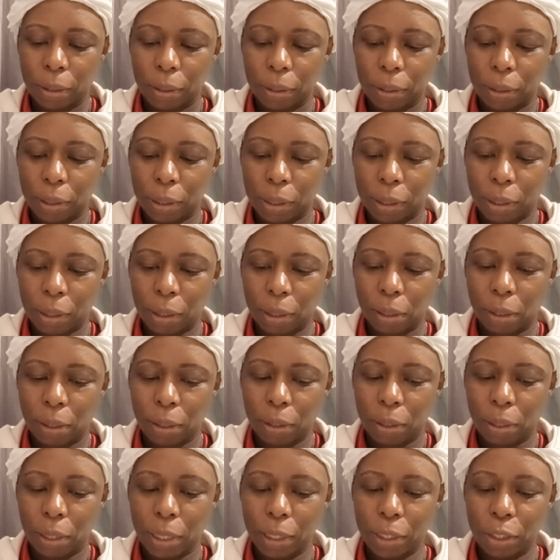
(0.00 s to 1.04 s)
just
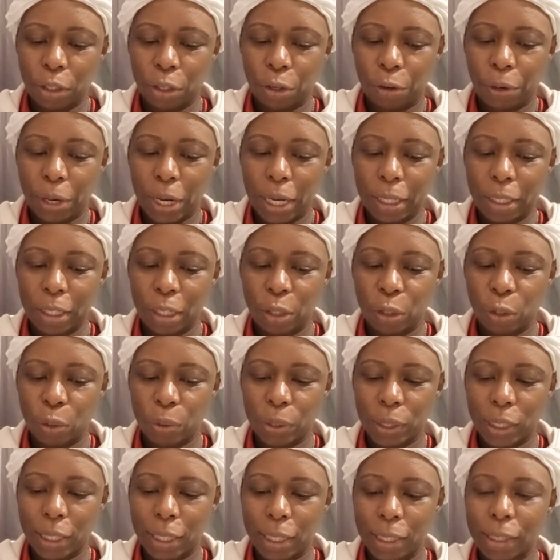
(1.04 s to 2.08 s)
integrating
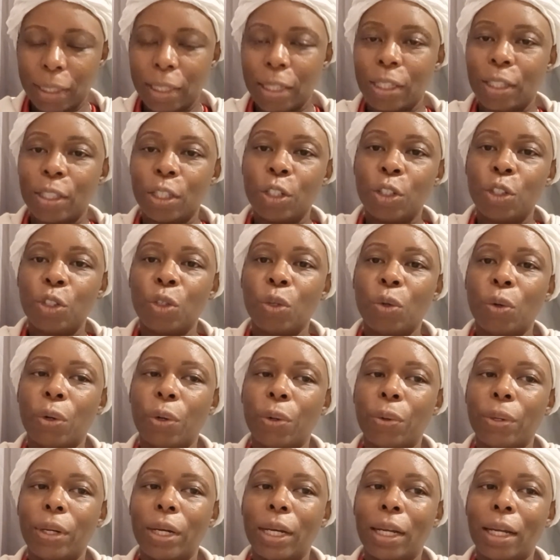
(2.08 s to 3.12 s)
those lessons into your
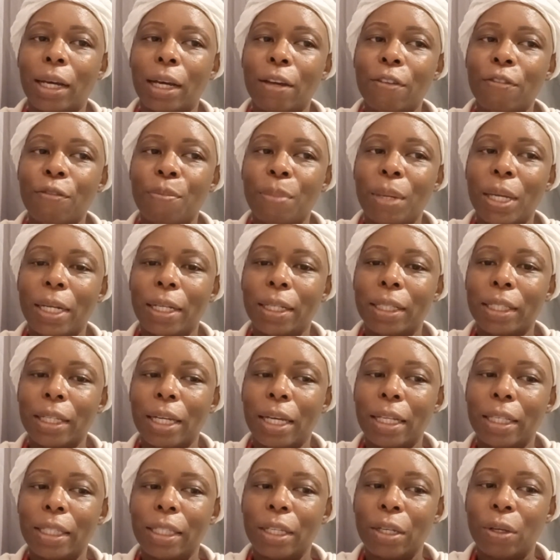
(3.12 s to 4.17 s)
own life
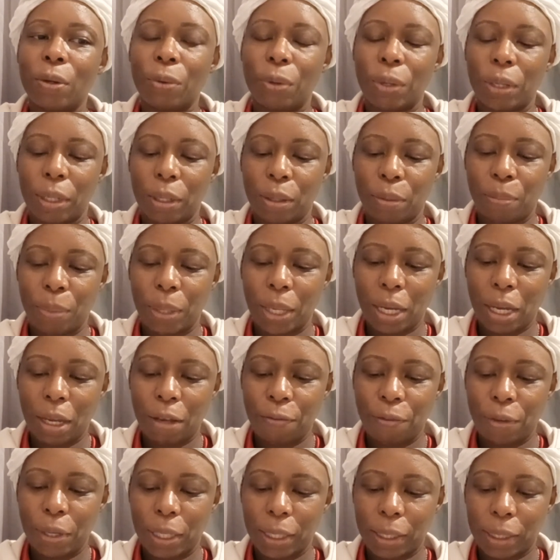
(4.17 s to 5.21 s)
meditating on the
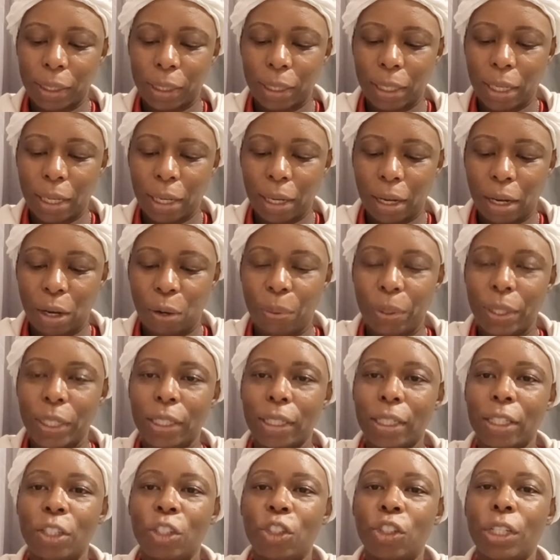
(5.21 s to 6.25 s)
behavior seeing how it
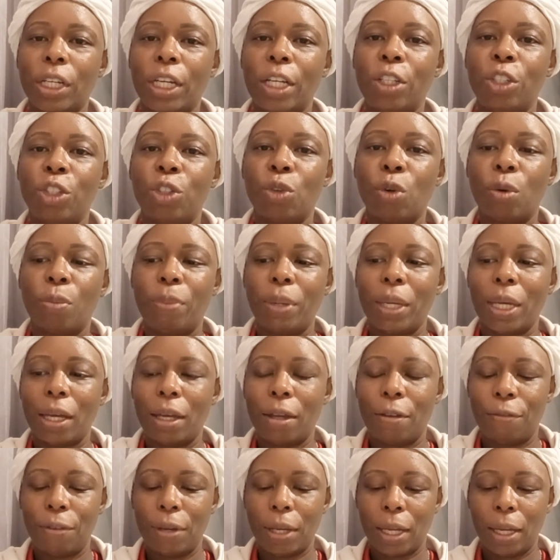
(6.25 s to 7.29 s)
can change your
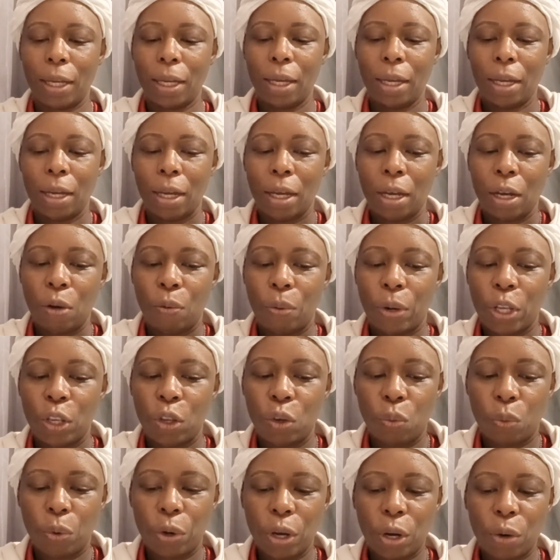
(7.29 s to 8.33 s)
behavior when
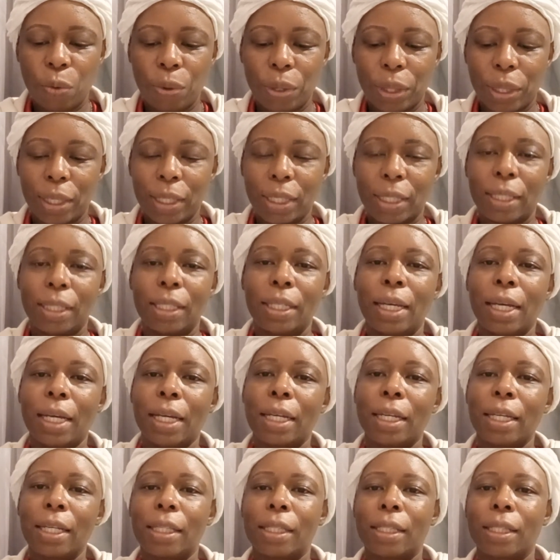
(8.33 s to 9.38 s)
you work with this deck
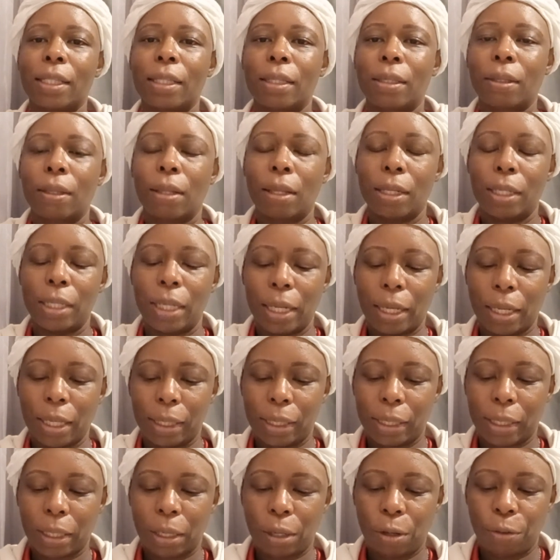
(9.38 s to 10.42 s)
it's the deck
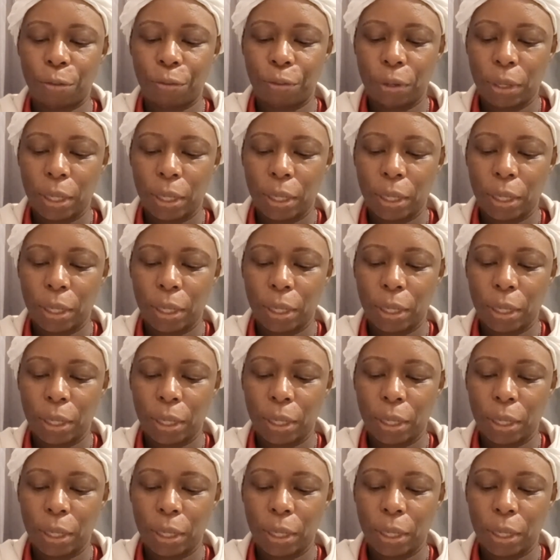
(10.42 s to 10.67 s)
itself